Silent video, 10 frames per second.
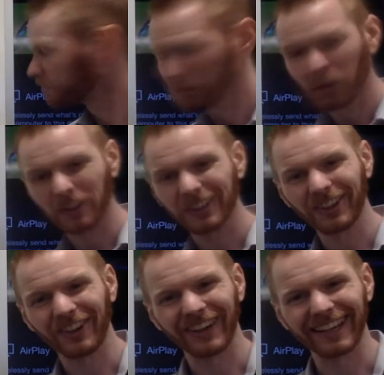Really
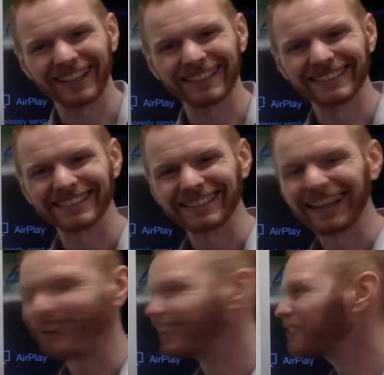cool, huh? I
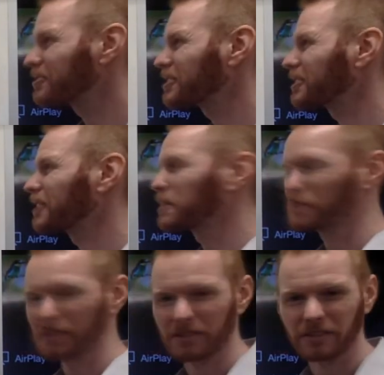love
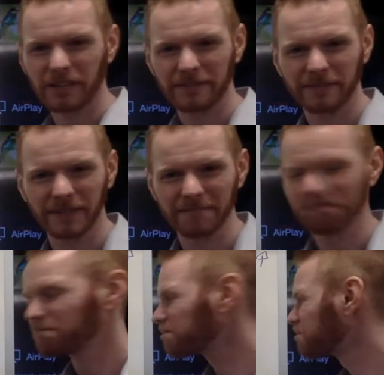trigonometry. It's a lot of fun.
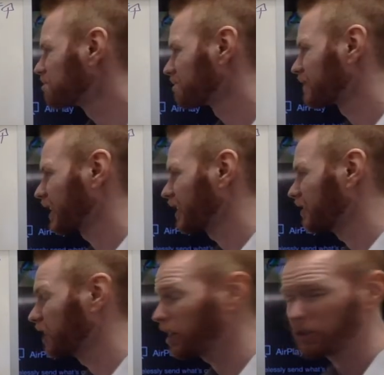Okay?
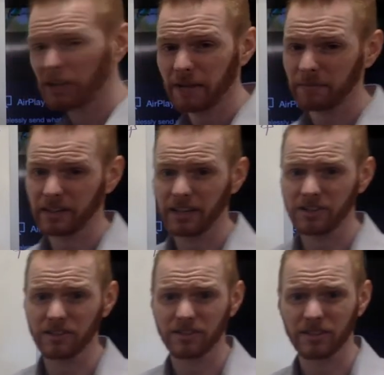A lot of good
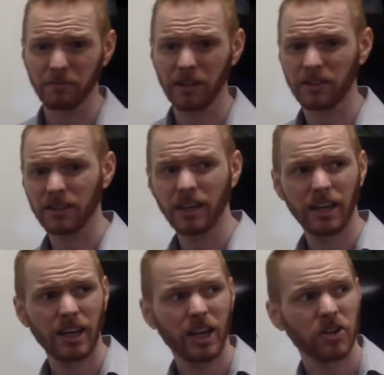applications. I mean,
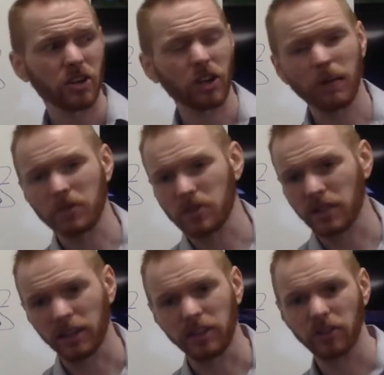trigonometry is
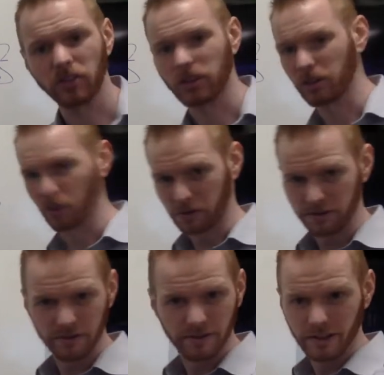like a year-long course.